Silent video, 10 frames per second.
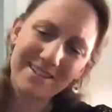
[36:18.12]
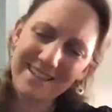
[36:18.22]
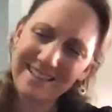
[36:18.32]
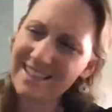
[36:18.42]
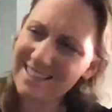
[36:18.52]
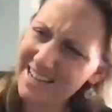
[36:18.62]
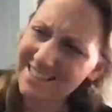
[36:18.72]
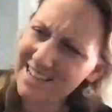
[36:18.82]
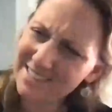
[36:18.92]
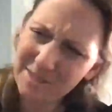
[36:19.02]

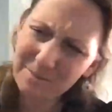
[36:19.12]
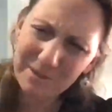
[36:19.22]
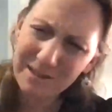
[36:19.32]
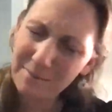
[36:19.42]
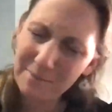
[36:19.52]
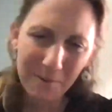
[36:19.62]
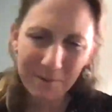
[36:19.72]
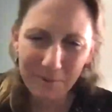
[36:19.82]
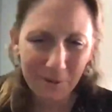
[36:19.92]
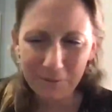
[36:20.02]
that's somebody I
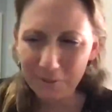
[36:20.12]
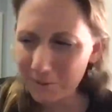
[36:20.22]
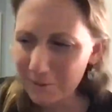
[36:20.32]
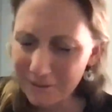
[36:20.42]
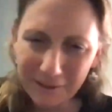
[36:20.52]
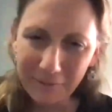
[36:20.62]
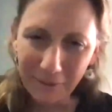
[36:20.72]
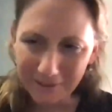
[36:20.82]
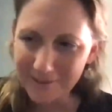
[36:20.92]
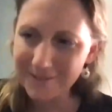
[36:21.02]
probably want to work with
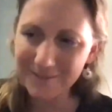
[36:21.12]
anyways.